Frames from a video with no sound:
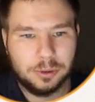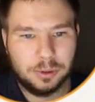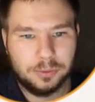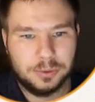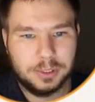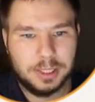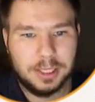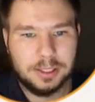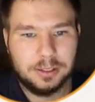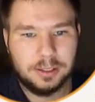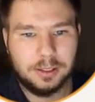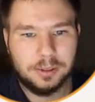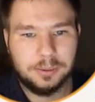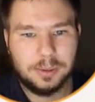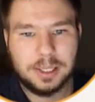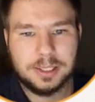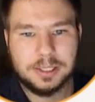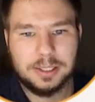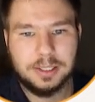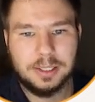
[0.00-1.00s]
of data
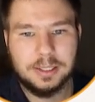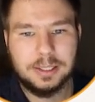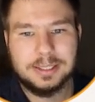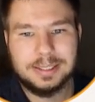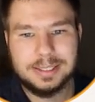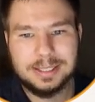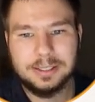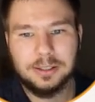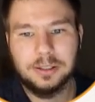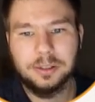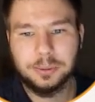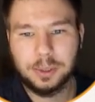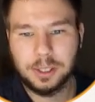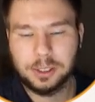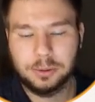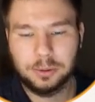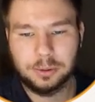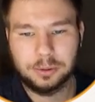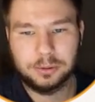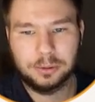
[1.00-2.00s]
rather than a single
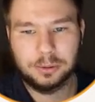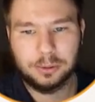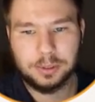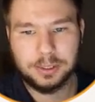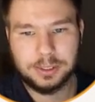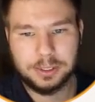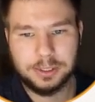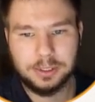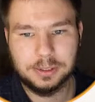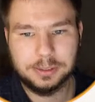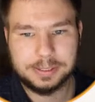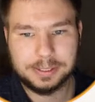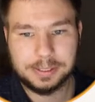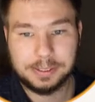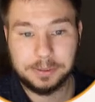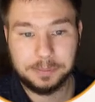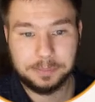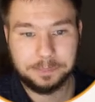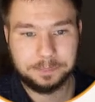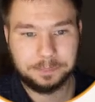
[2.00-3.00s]
record or a single
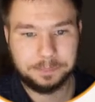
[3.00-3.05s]
cell.